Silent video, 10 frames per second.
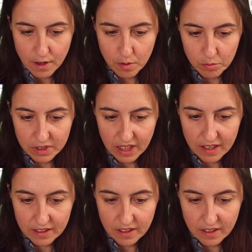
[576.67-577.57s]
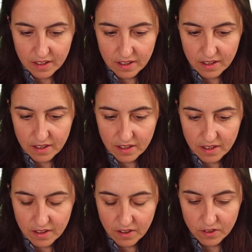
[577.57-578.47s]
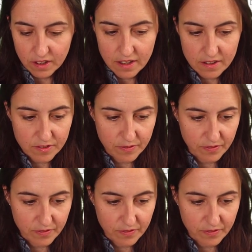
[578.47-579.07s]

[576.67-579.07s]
and black. Okay.